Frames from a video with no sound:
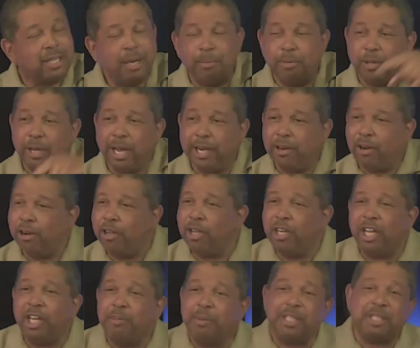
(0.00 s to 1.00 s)
that door, you need to
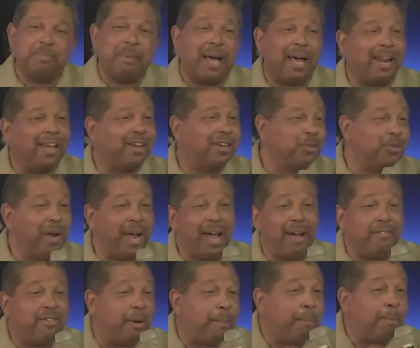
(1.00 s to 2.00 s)
be smiling because we're having
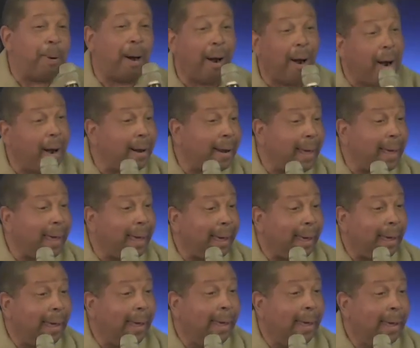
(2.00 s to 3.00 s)
a party.
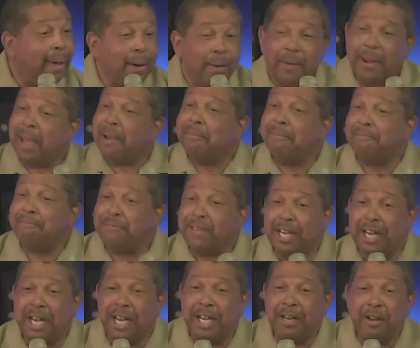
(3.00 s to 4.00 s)
We're having
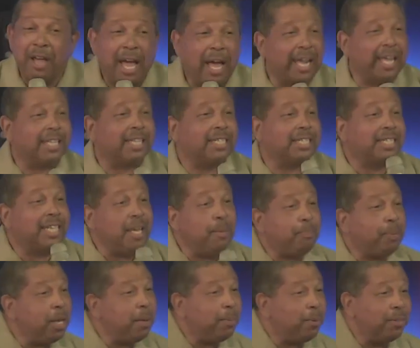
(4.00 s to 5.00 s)
fun. I get to see
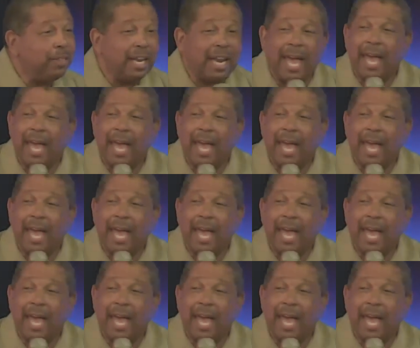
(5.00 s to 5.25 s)
people that I don't